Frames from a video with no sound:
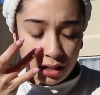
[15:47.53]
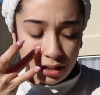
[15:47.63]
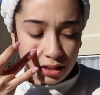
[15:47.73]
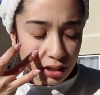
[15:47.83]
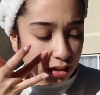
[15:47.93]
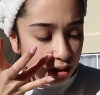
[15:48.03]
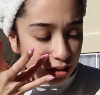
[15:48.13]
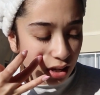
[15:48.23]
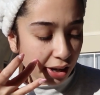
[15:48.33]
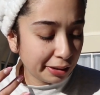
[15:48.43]
sit in the
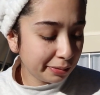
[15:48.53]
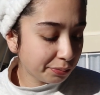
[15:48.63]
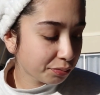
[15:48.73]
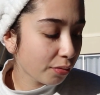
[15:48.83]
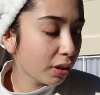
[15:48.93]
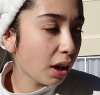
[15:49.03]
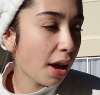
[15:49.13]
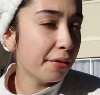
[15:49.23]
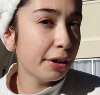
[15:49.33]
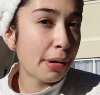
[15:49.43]
sun and read